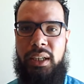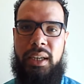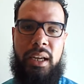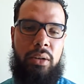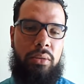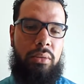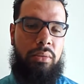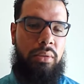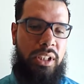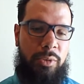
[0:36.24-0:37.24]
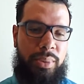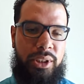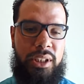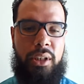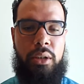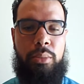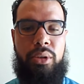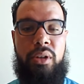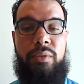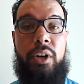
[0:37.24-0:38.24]
Now, this particular
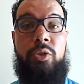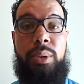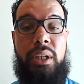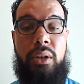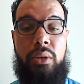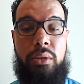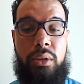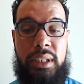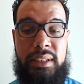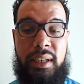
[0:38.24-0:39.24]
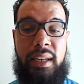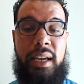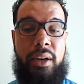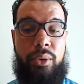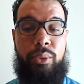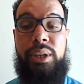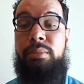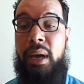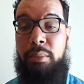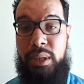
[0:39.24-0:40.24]
book of 1 Peter is a letter written
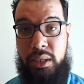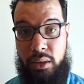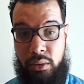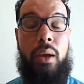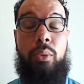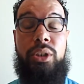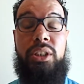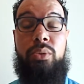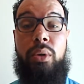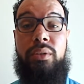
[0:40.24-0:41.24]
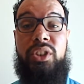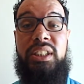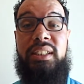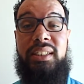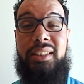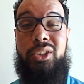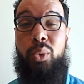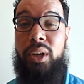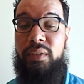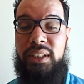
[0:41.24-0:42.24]
by Peter, which is one of Jesus'
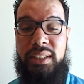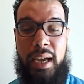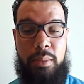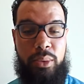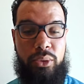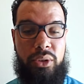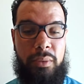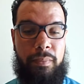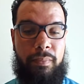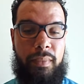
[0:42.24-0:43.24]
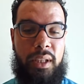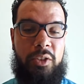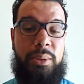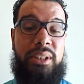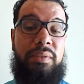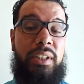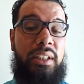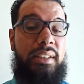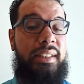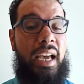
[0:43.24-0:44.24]
12 disciples,
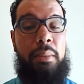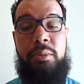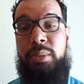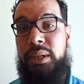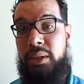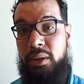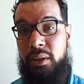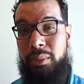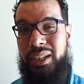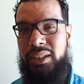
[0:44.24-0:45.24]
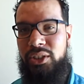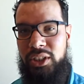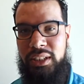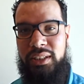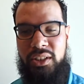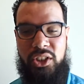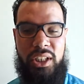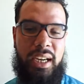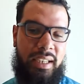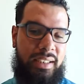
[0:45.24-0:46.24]
specifically Simon Peter, because Jesus
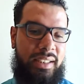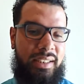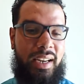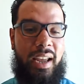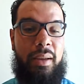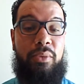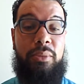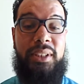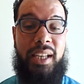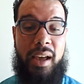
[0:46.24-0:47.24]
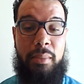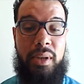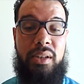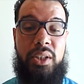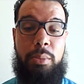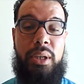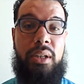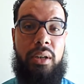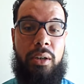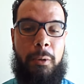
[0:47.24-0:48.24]
changed his name from Simon to
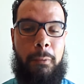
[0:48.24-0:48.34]
Peter.